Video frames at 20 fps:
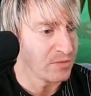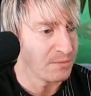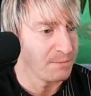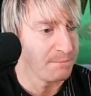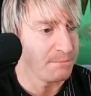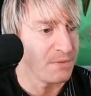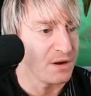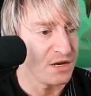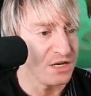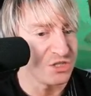
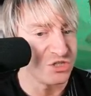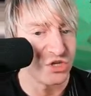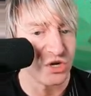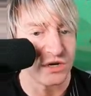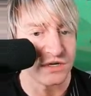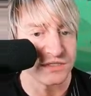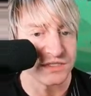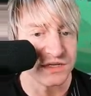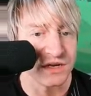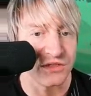Money
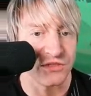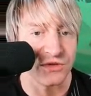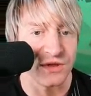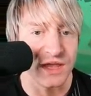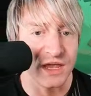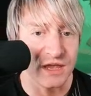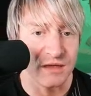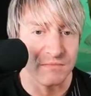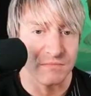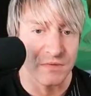Jar is another
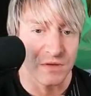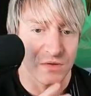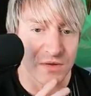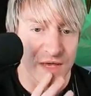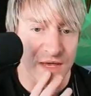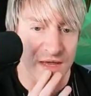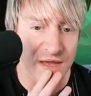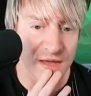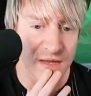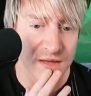game.
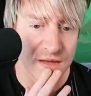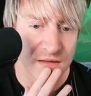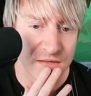Okay.